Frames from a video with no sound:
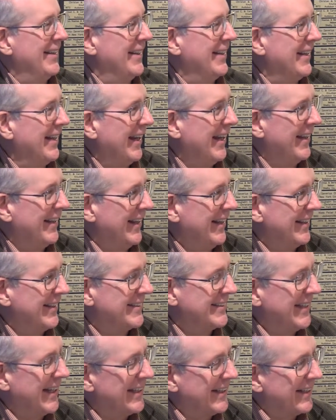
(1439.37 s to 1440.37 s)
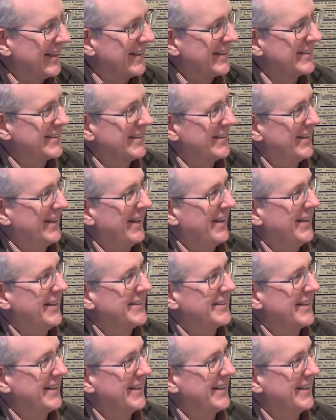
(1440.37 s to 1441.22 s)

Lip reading: and then send it, so that this